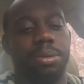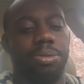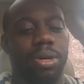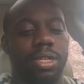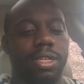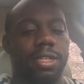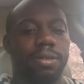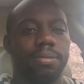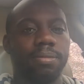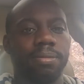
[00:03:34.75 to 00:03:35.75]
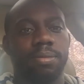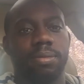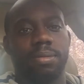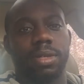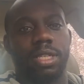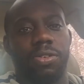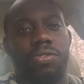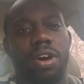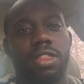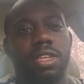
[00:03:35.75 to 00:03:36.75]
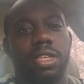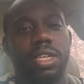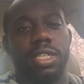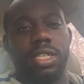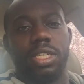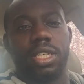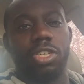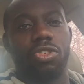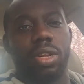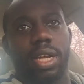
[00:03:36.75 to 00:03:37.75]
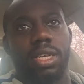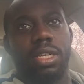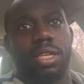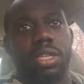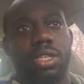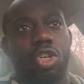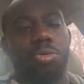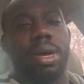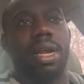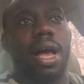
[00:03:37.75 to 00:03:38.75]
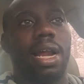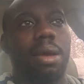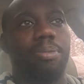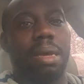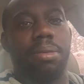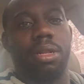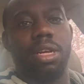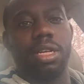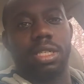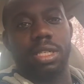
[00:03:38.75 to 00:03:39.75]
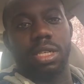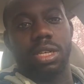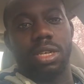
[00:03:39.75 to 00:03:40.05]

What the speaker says: but the father is an Israelite, so no matter how that baby looks